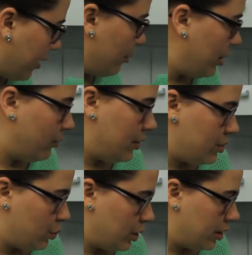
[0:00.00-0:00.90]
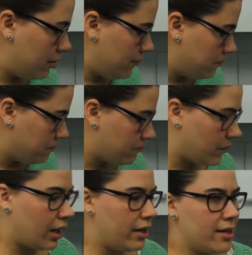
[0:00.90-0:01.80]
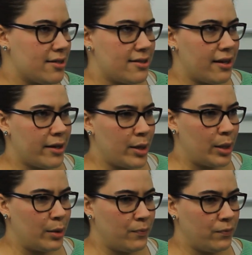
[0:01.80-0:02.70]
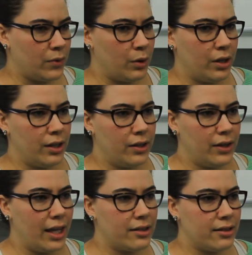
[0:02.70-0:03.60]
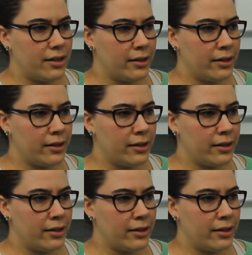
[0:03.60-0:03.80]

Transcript: about this one is that